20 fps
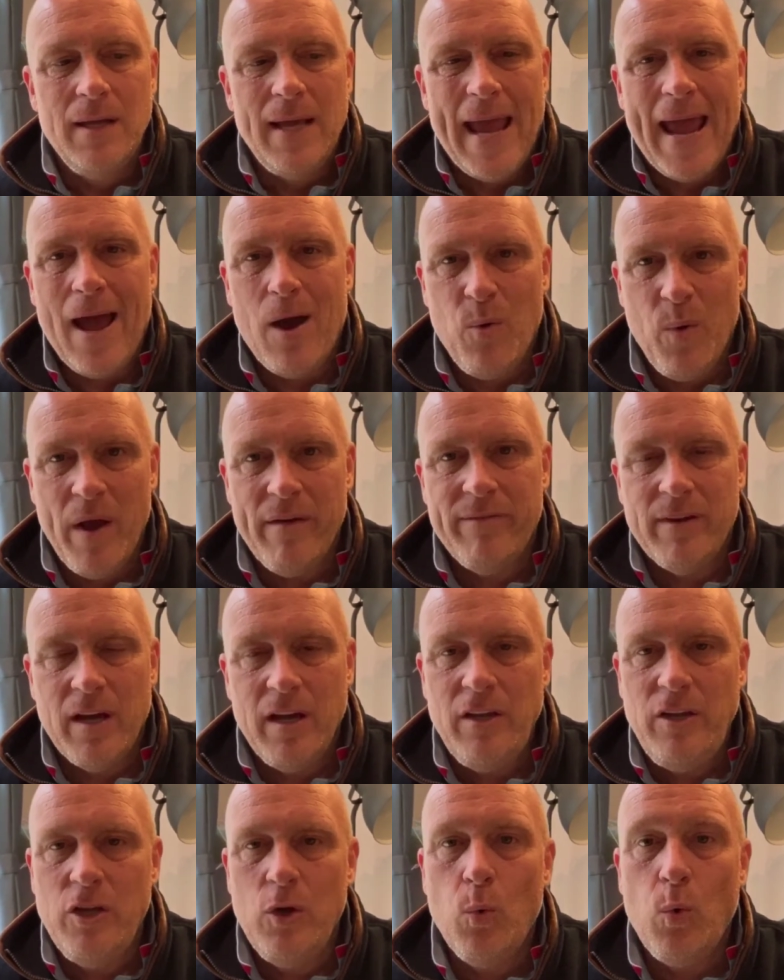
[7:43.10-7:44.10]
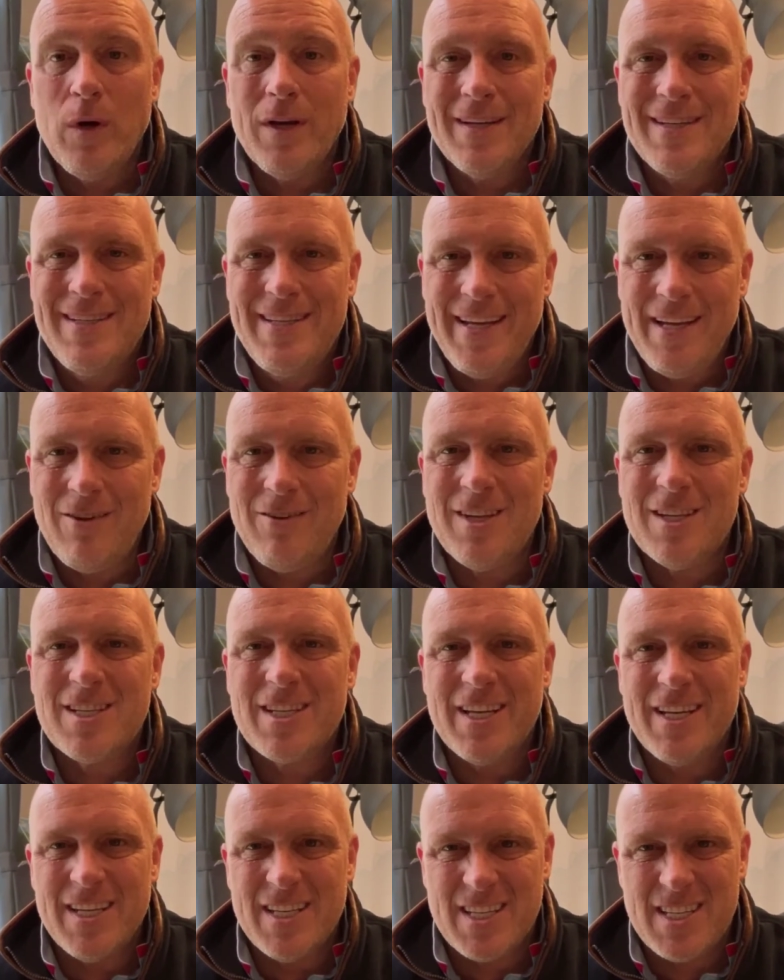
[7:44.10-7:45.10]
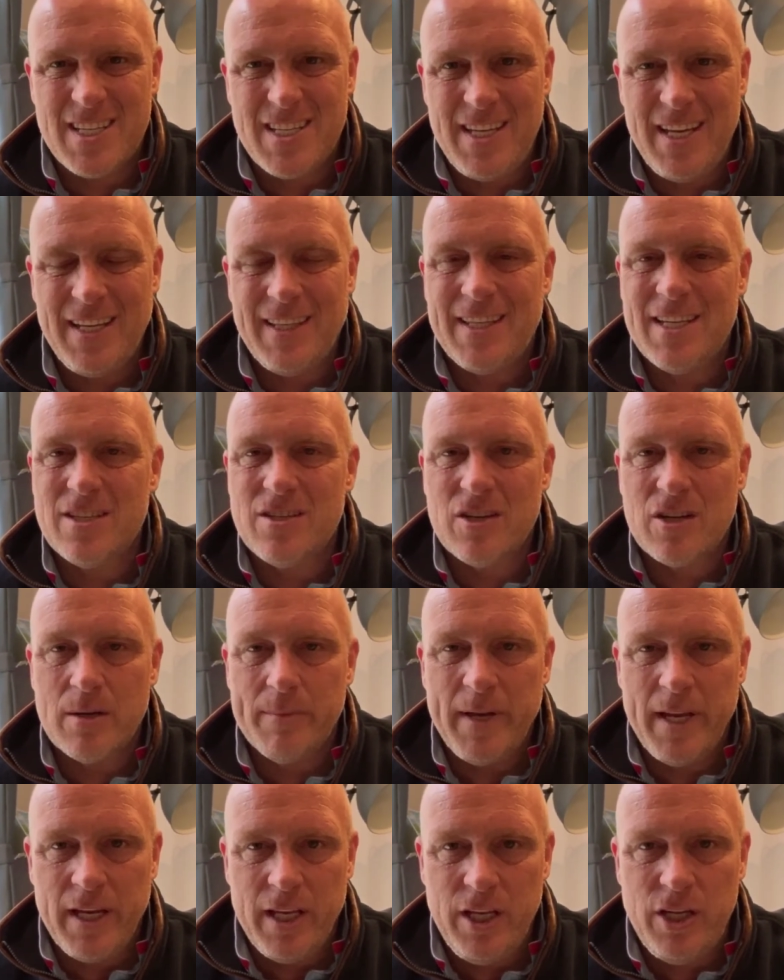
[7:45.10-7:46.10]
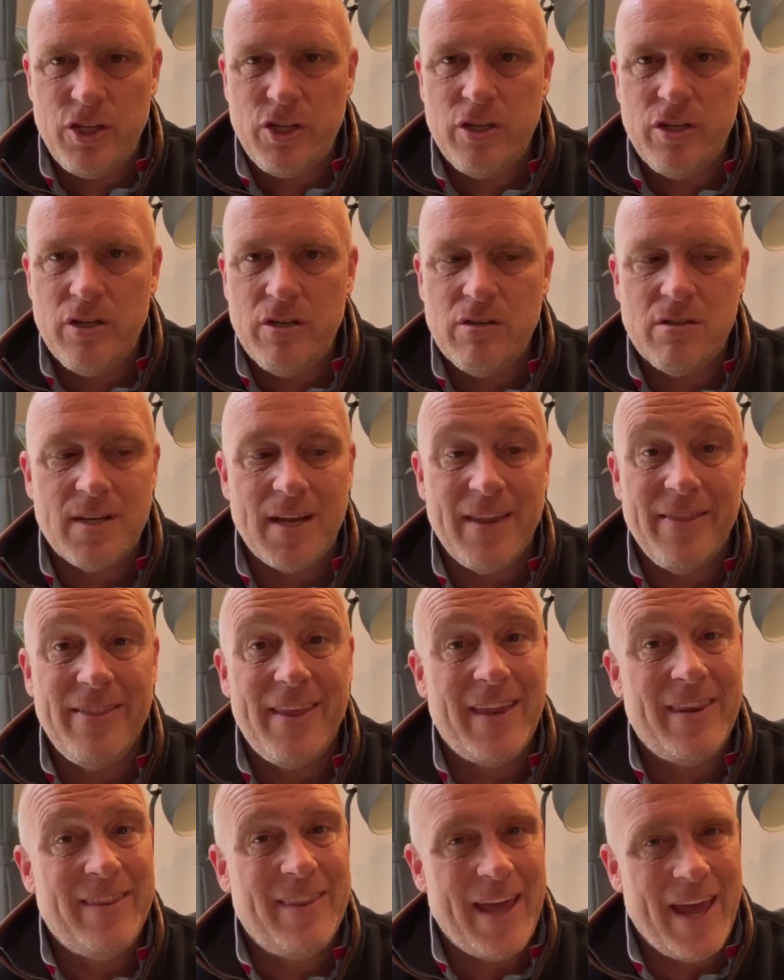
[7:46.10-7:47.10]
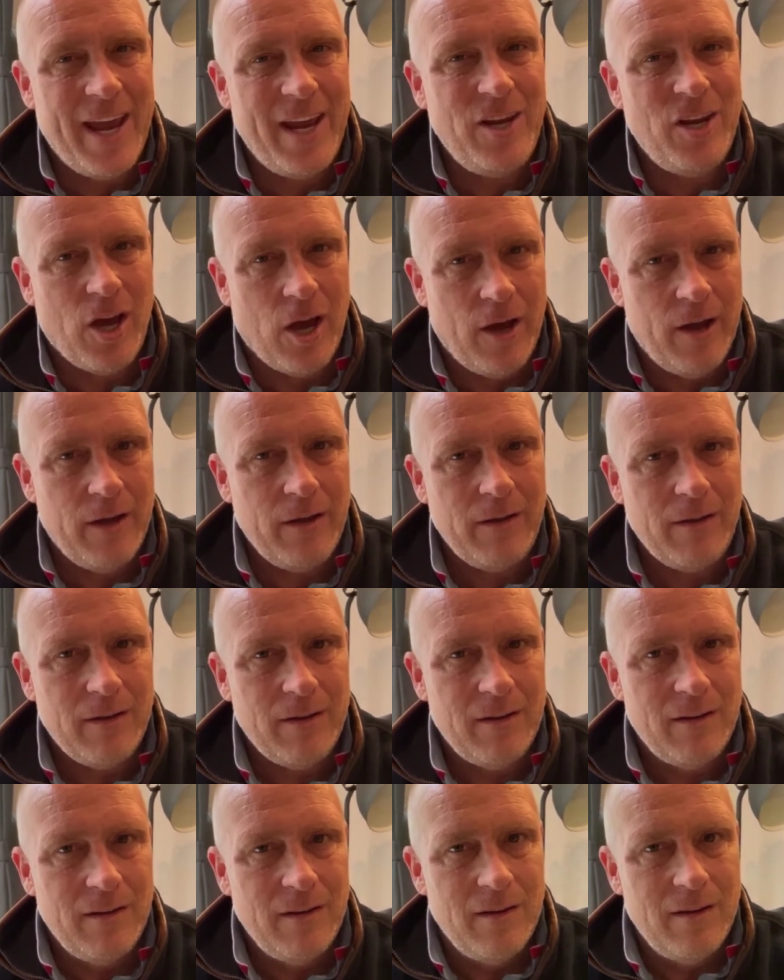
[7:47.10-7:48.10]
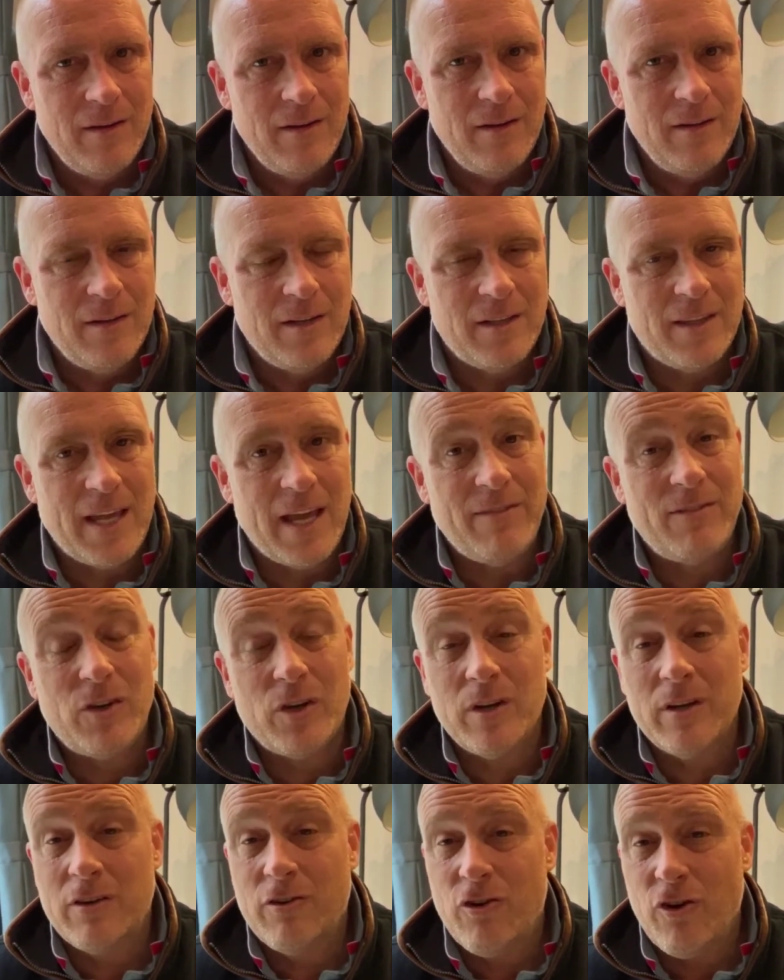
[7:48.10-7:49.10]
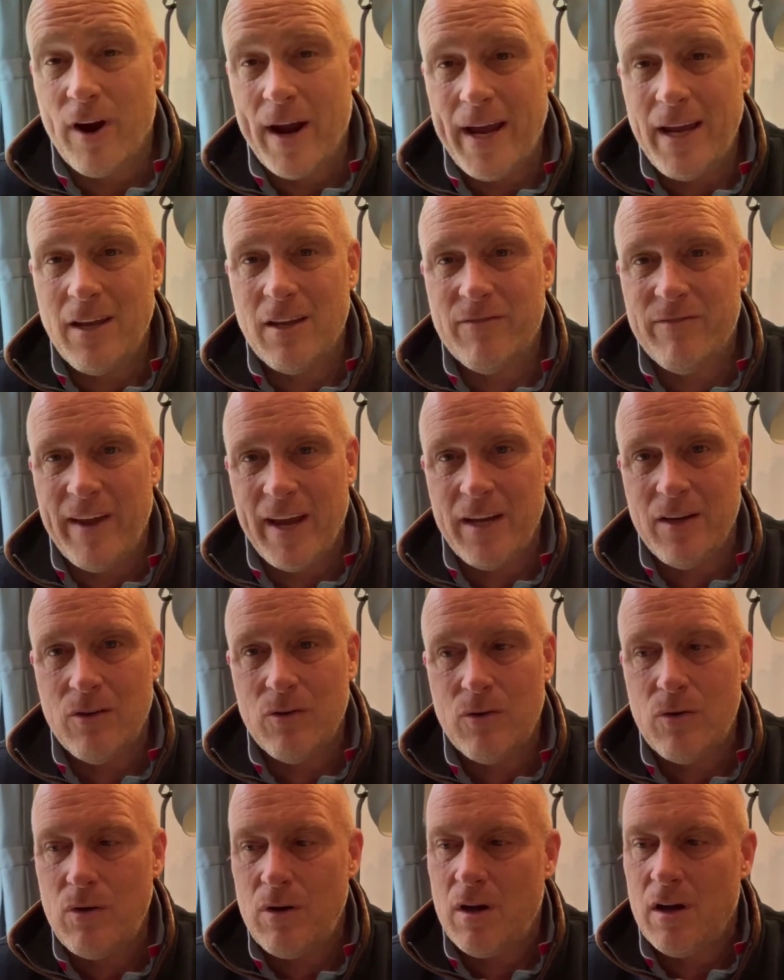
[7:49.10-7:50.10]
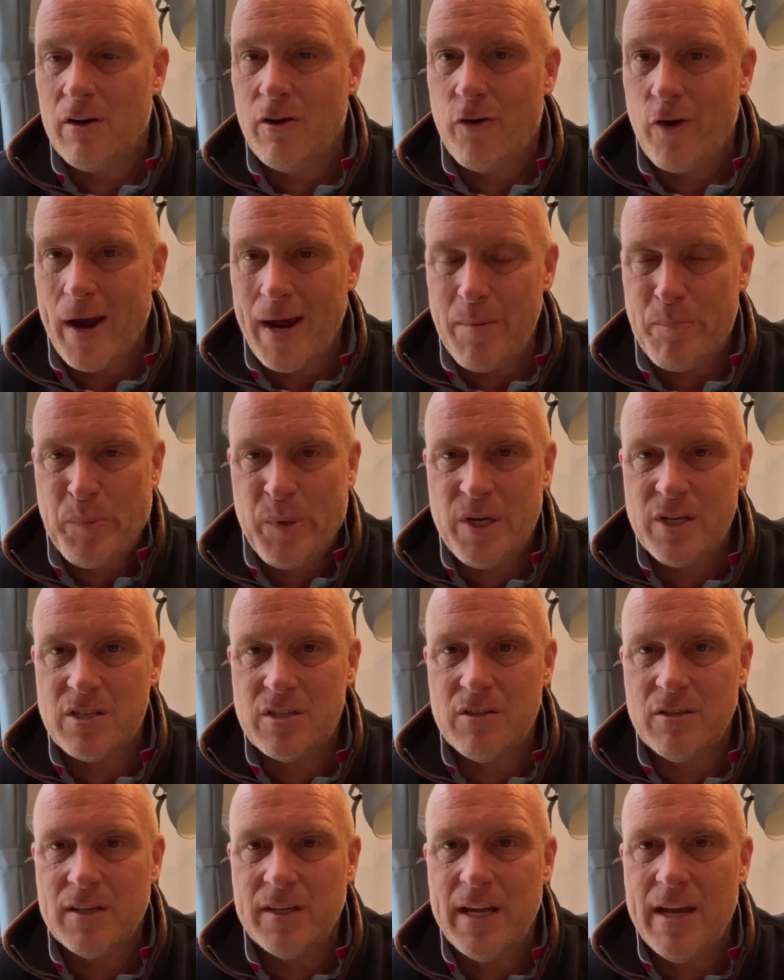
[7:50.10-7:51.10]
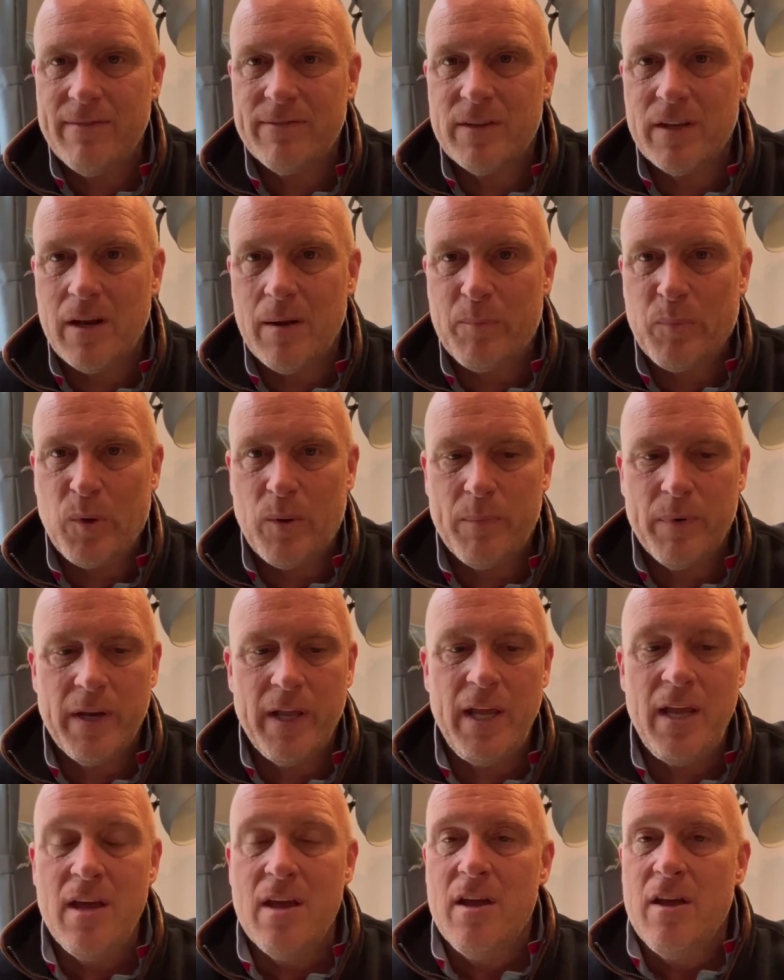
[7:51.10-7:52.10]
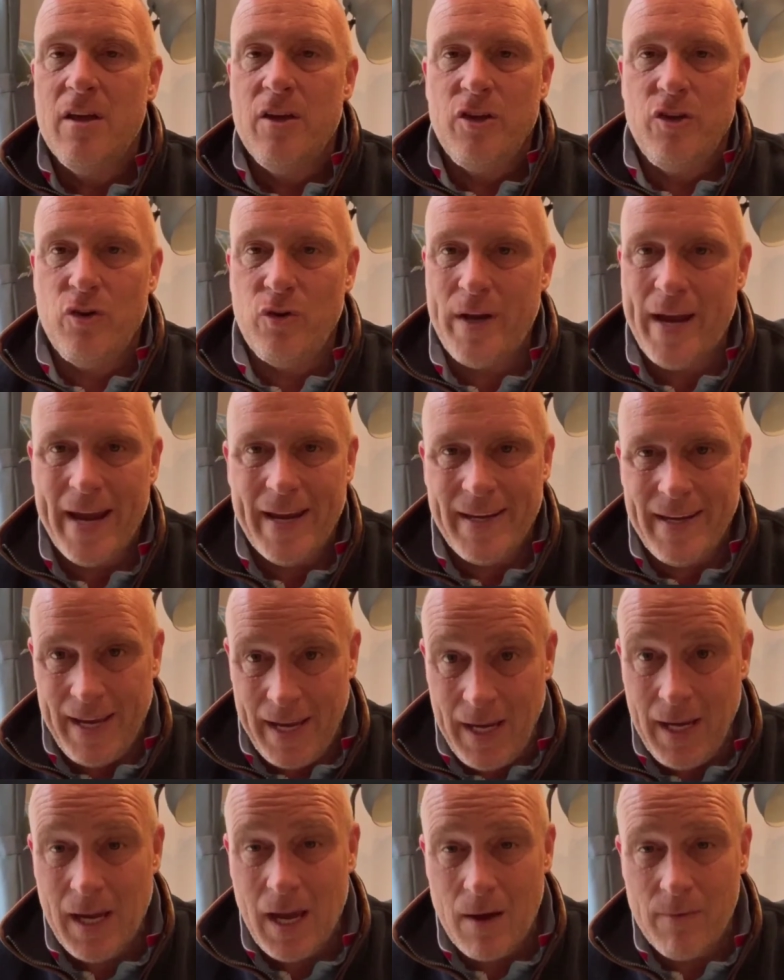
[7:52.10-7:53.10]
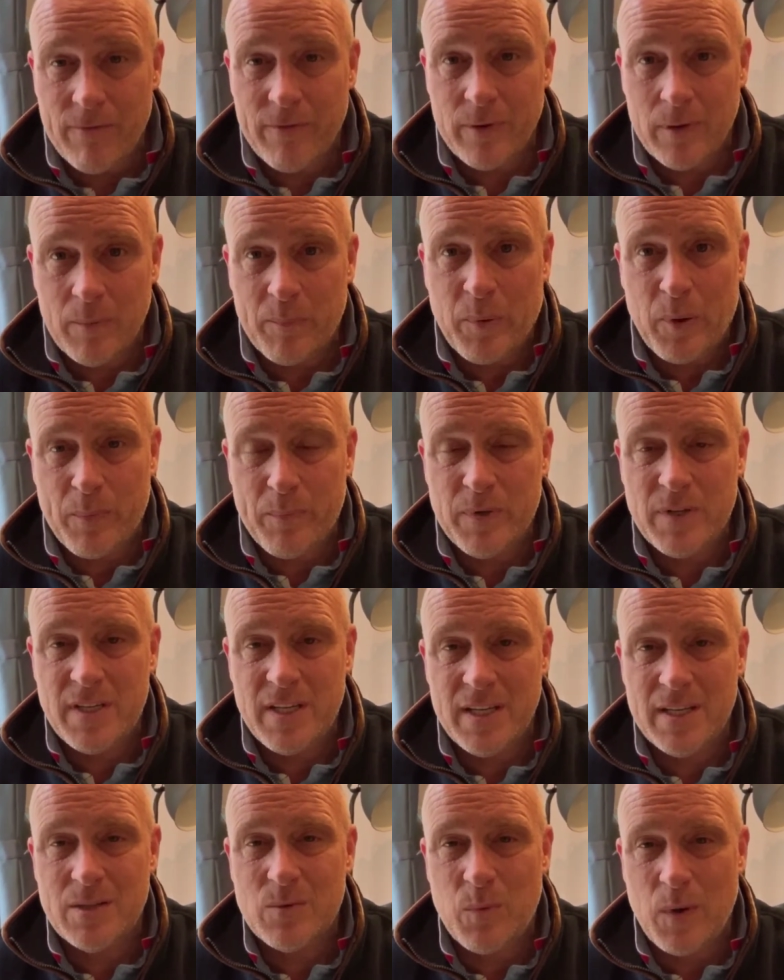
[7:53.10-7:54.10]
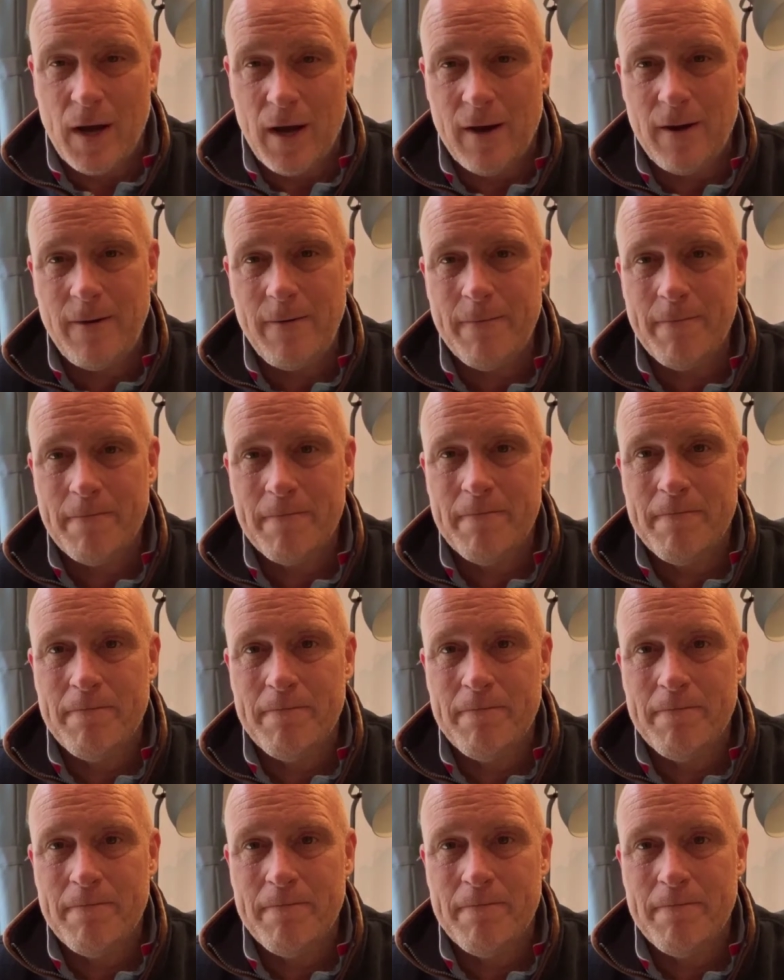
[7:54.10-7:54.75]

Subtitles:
However, you want a deal that's going to stick. There's not going to be any issues. And then they know that they've got a great vendor, a great person looking after their property. You're getting income from the property as well.